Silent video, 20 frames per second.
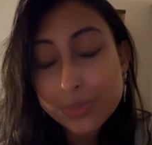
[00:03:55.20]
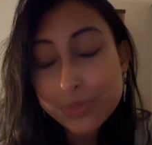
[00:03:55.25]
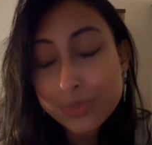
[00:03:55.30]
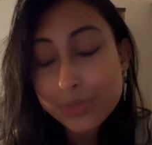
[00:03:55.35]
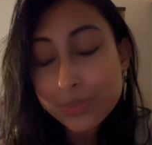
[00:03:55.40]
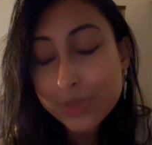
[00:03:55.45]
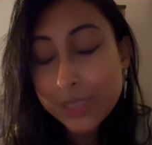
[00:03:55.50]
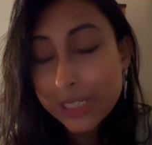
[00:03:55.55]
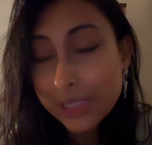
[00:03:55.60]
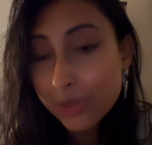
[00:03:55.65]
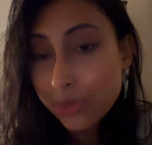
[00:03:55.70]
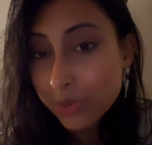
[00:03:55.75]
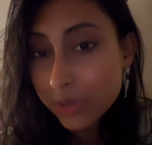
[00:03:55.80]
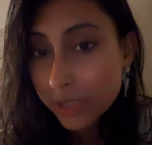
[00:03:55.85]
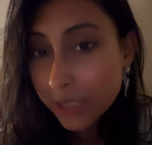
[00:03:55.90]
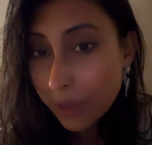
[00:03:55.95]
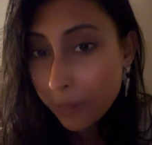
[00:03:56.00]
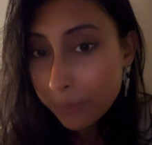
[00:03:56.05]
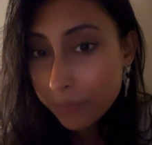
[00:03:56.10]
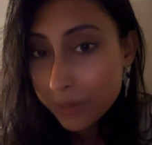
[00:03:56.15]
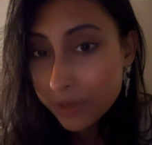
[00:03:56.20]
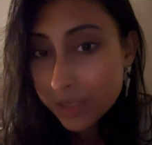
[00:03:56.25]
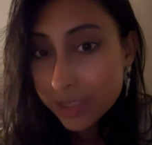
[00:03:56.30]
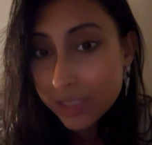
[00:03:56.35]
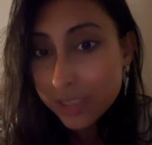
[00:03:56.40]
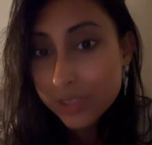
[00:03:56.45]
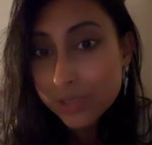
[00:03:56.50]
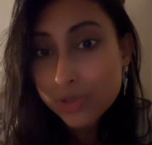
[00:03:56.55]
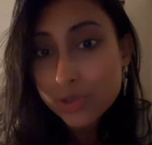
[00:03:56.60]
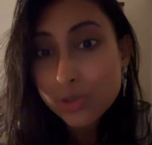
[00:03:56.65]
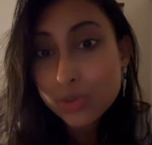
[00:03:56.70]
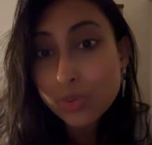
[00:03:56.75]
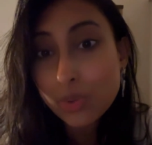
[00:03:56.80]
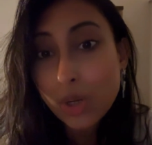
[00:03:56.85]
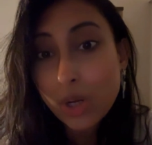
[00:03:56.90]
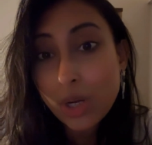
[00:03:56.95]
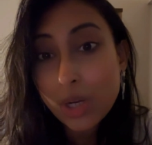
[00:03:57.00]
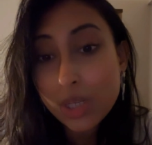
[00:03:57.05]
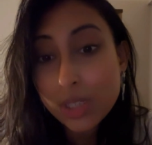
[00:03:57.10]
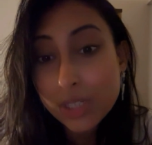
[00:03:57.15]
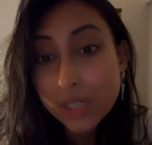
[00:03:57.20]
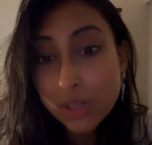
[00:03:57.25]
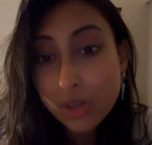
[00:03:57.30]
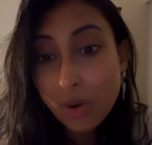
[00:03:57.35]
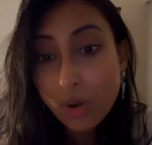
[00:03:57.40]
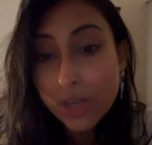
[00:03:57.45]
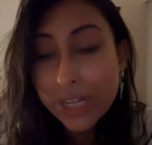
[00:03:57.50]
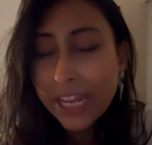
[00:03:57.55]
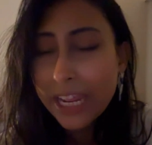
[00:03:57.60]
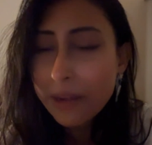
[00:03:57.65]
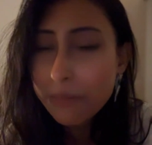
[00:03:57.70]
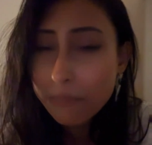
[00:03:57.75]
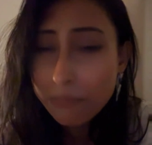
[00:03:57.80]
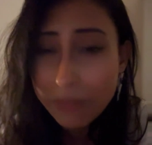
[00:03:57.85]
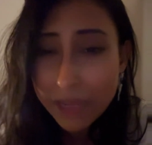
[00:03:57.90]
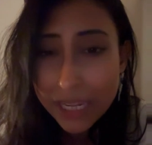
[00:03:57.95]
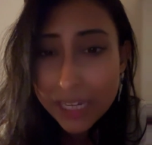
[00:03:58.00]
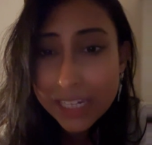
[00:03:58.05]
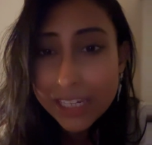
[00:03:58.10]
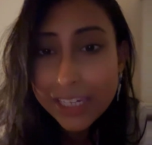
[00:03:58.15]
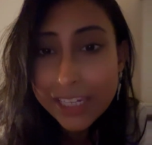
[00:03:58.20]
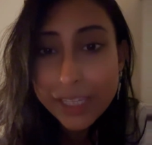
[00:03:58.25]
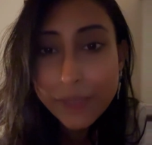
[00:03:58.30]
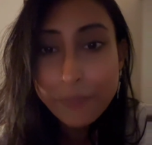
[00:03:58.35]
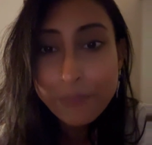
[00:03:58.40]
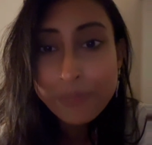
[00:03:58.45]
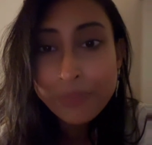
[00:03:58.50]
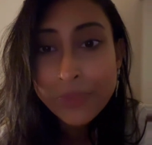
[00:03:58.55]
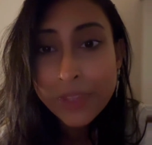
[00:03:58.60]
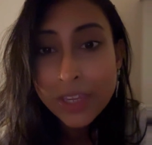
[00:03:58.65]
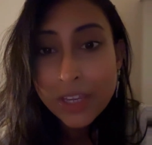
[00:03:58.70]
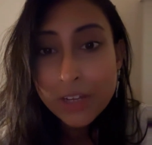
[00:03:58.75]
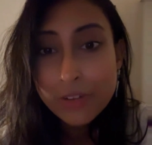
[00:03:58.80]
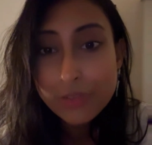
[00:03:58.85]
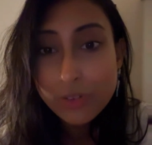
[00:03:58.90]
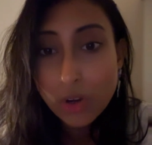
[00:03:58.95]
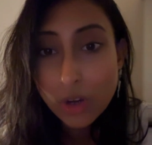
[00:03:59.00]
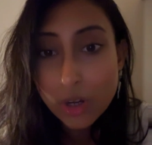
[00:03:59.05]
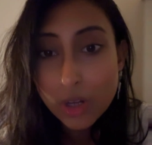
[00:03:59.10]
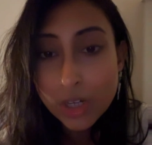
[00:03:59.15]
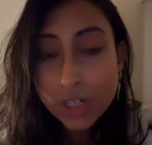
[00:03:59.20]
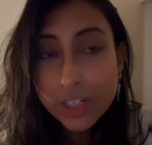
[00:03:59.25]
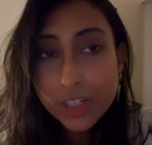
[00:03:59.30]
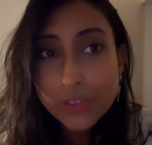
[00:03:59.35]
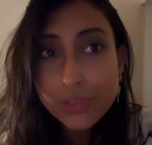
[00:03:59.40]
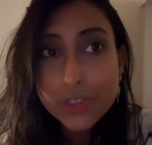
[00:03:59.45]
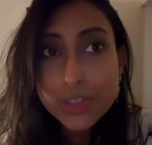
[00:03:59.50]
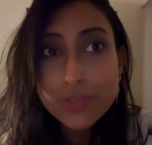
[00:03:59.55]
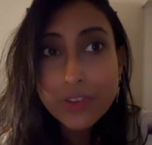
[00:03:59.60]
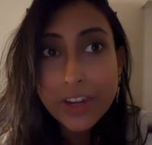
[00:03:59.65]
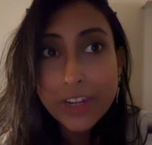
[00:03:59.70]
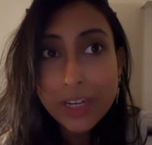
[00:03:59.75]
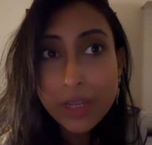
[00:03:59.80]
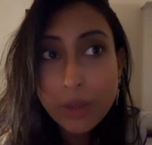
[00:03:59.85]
well-known companies, to earn a lot, and mainly for her it was very